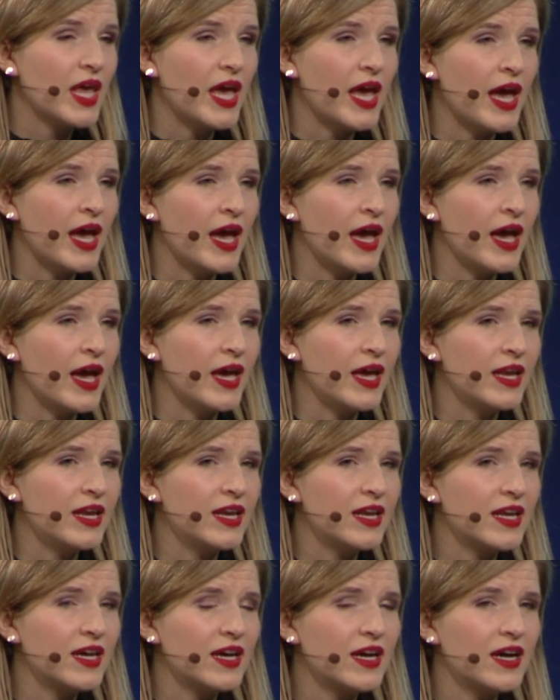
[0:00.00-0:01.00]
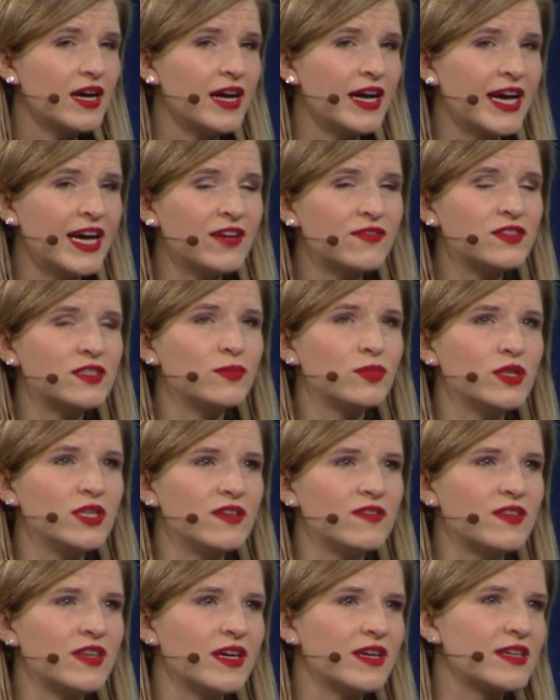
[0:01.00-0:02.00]
And I have to
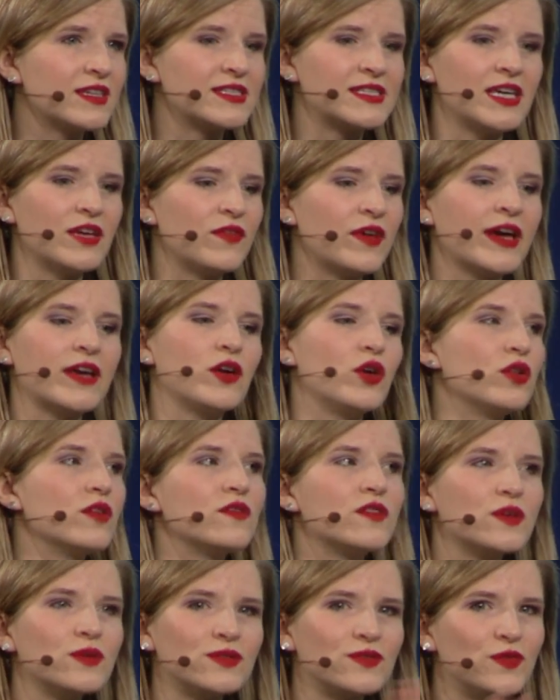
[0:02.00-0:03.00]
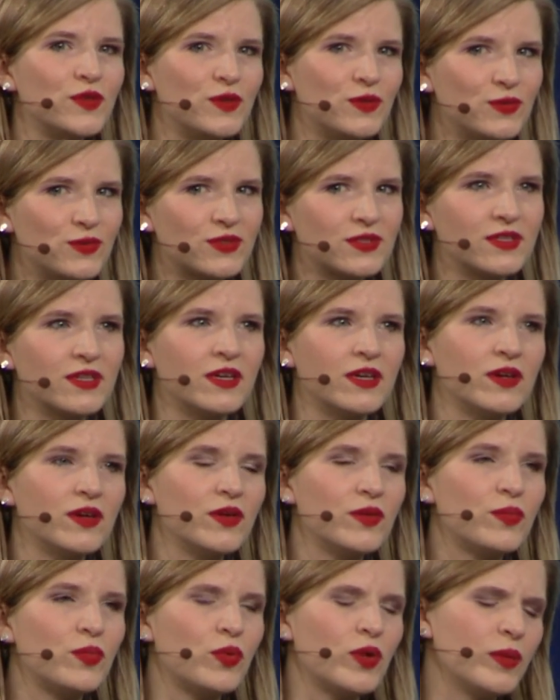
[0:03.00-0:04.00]
believe that because I've had all of those views at
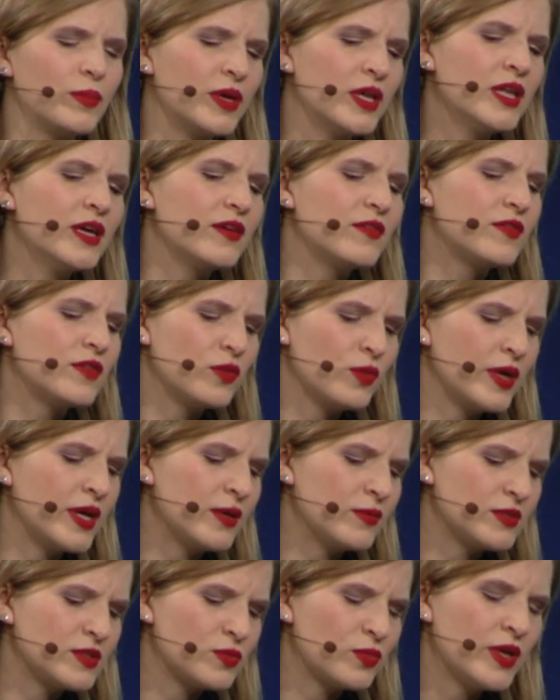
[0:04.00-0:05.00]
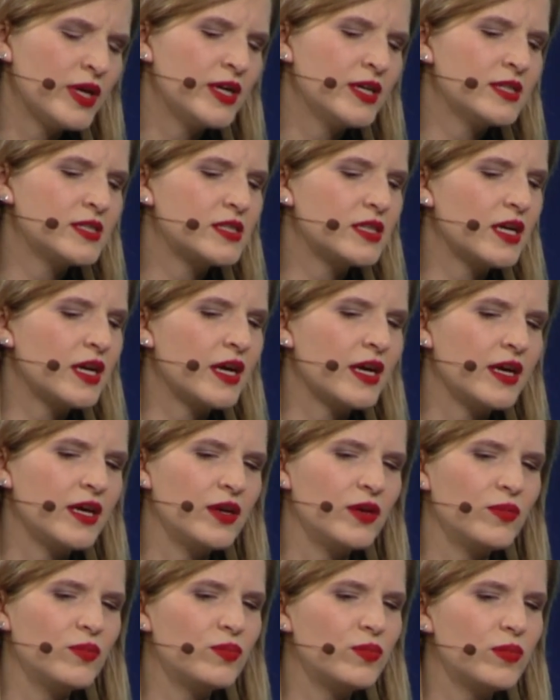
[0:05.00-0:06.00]
a point in my life. For the way I was raised,
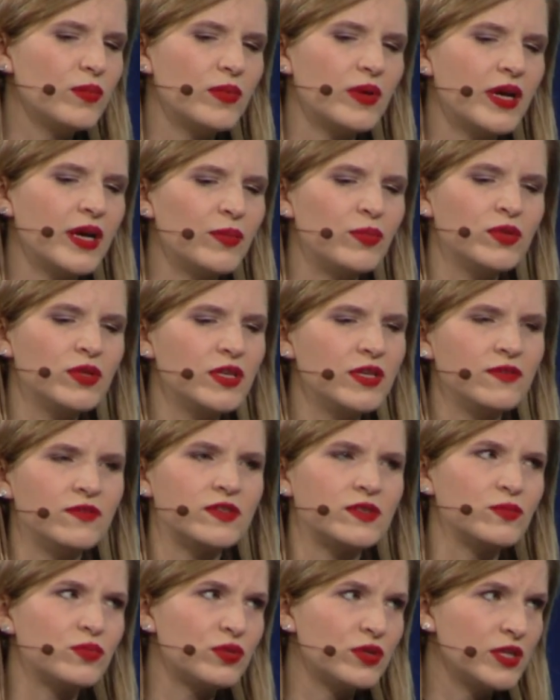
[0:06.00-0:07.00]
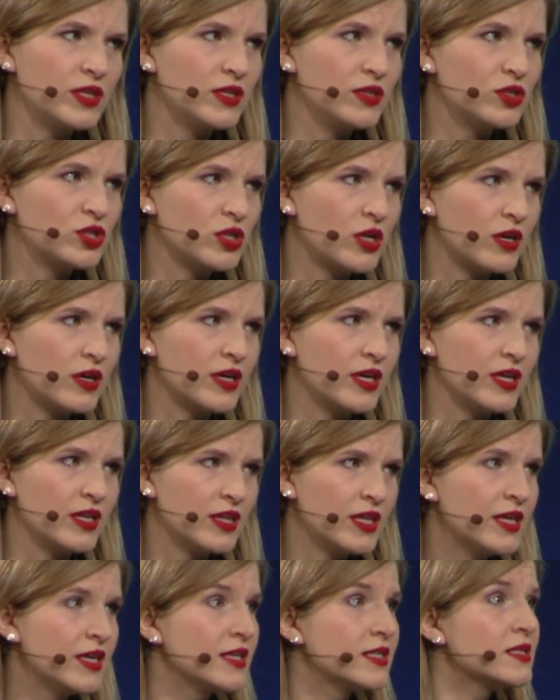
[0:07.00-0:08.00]
I believed some pretty shocking
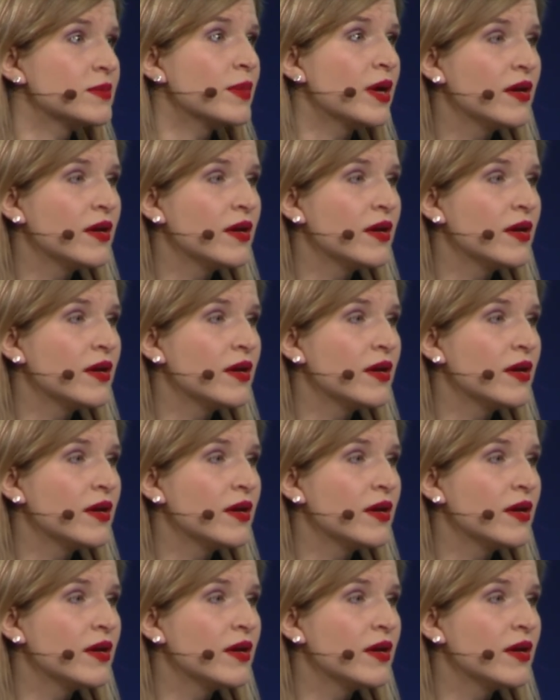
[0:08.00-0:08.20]
things. And